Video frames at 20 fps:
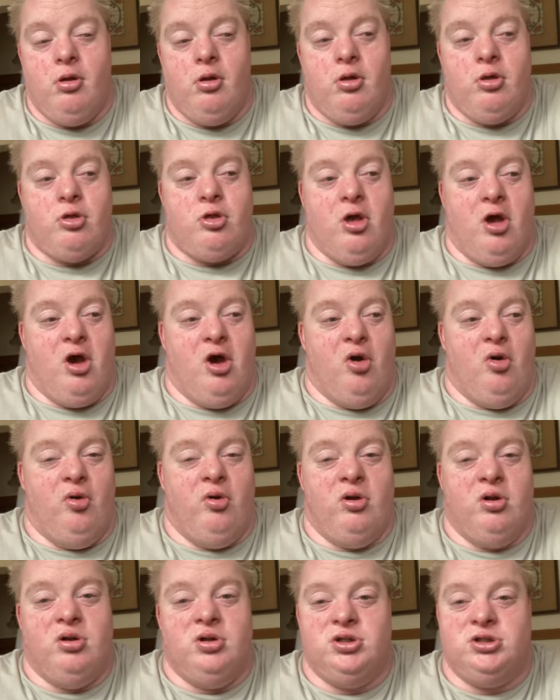So
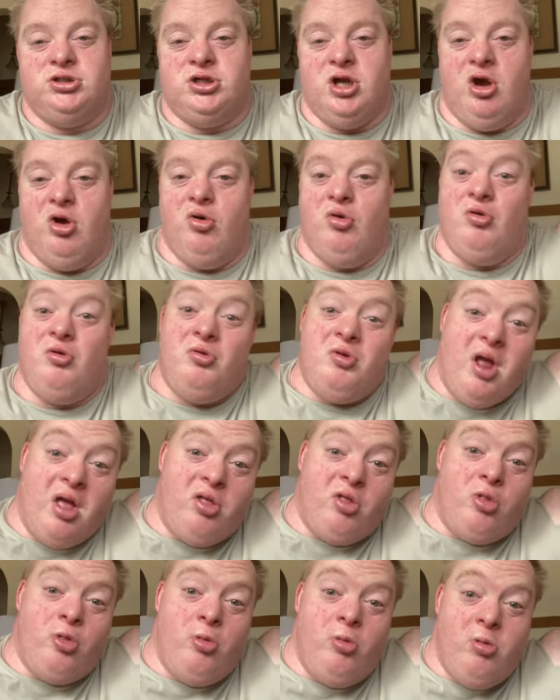
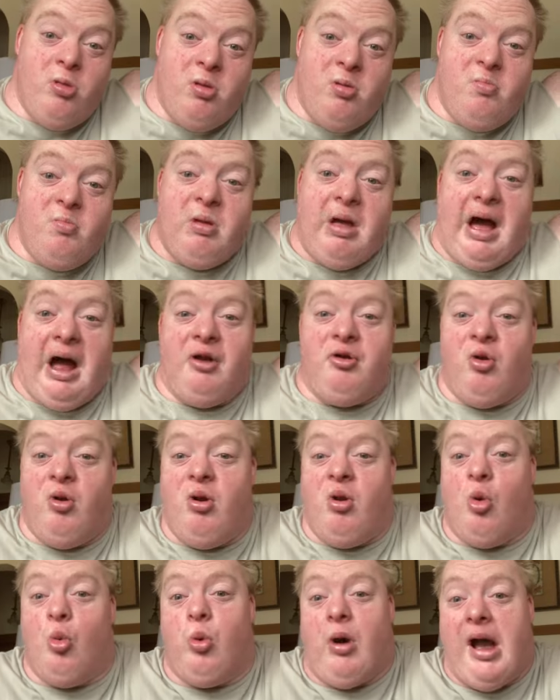that's, I do
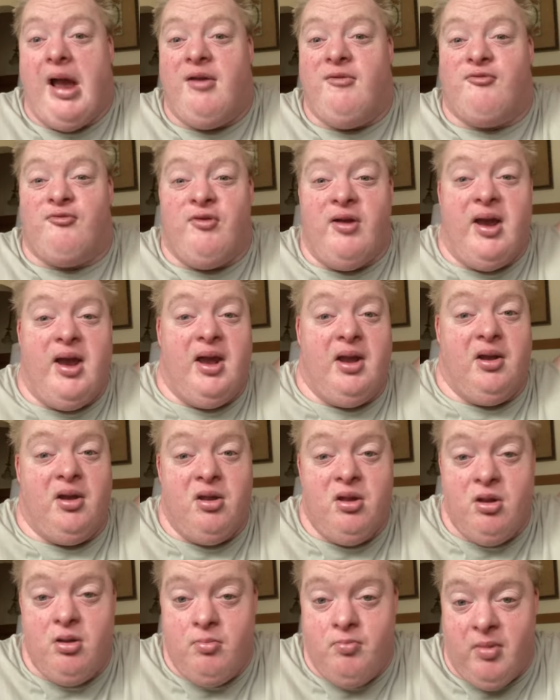the right thing,
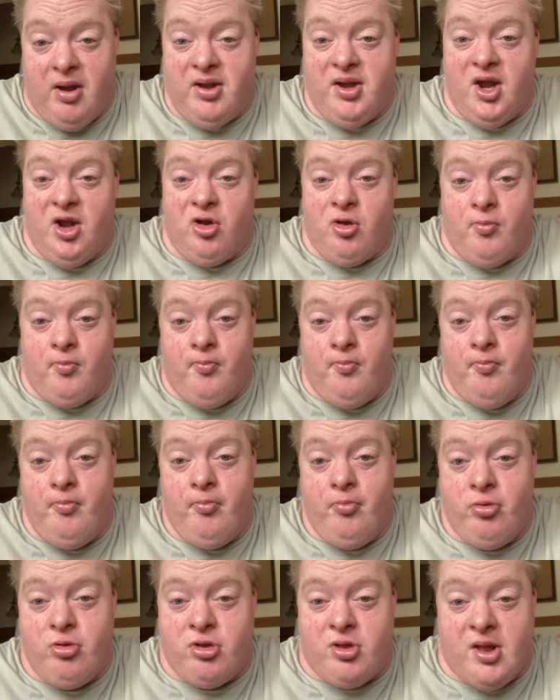my YouTube
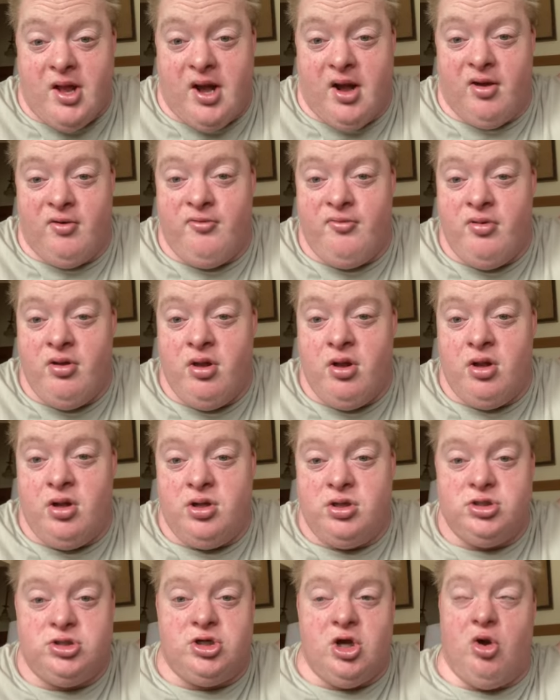stuff.
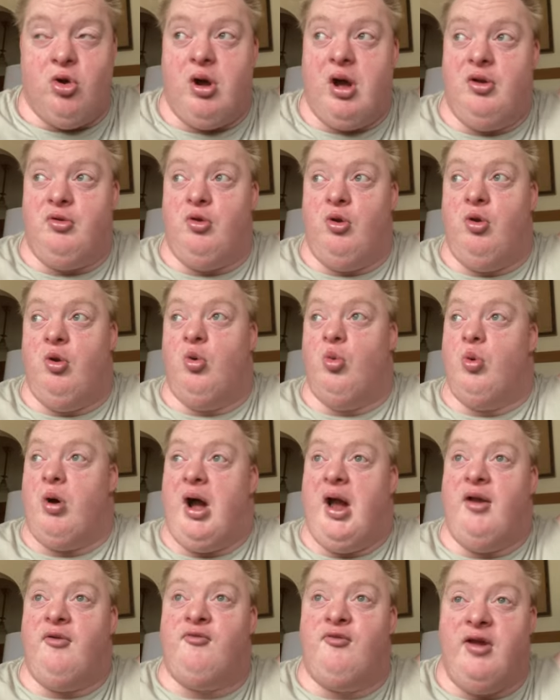So I'm doing
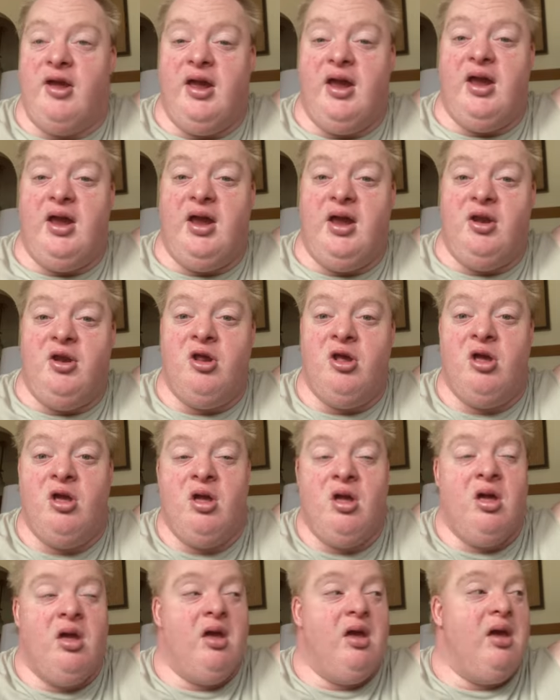wifing
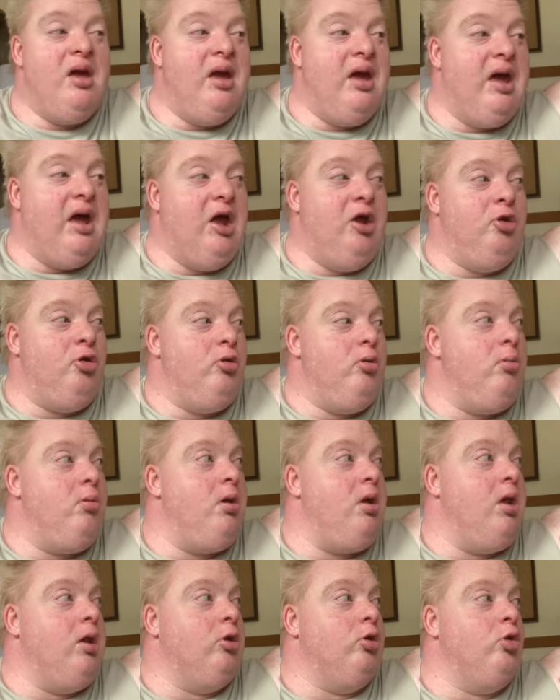and
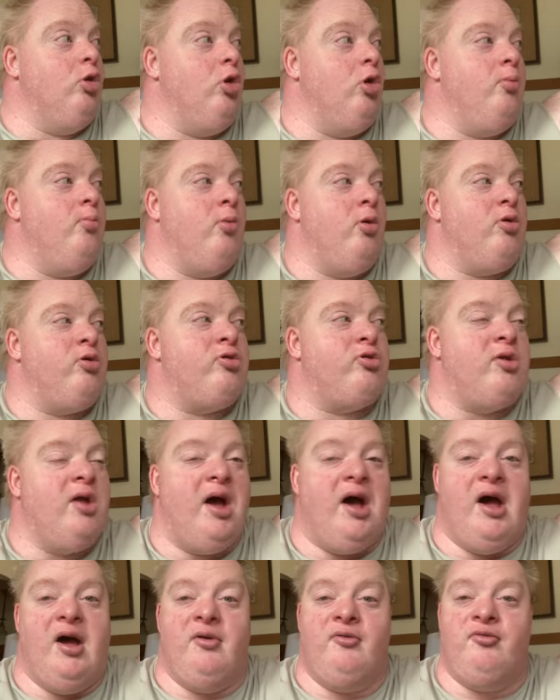learn more
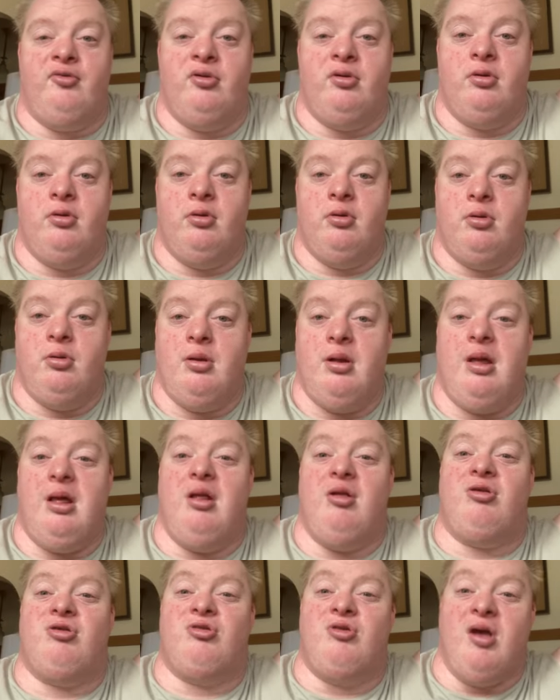stuff
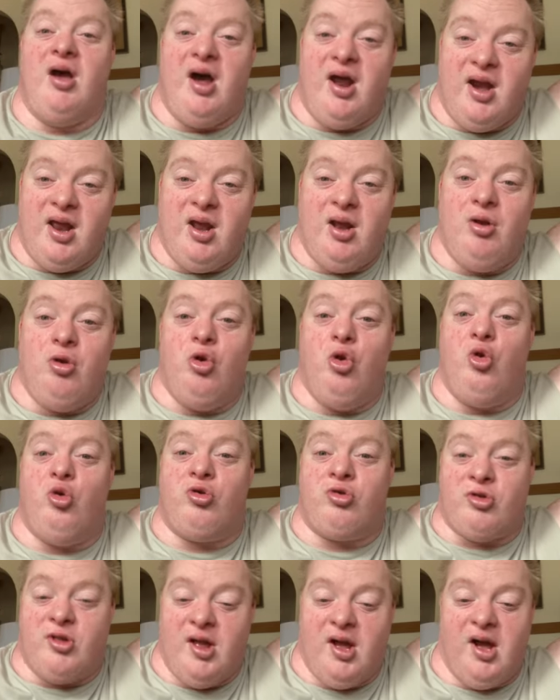and study new
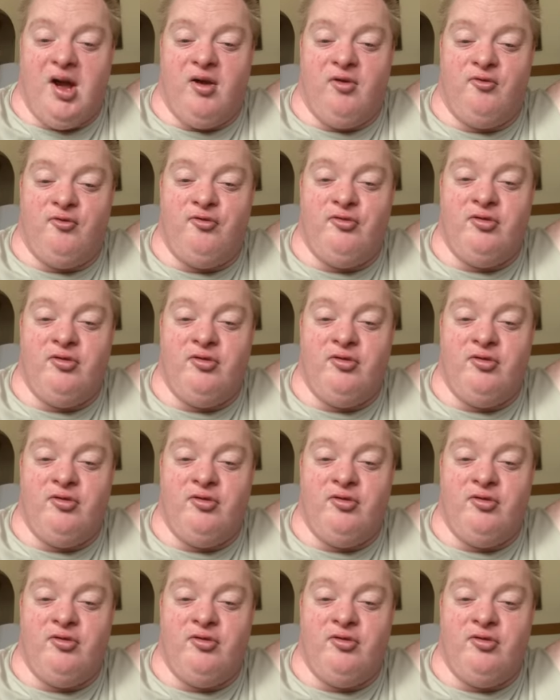stuff.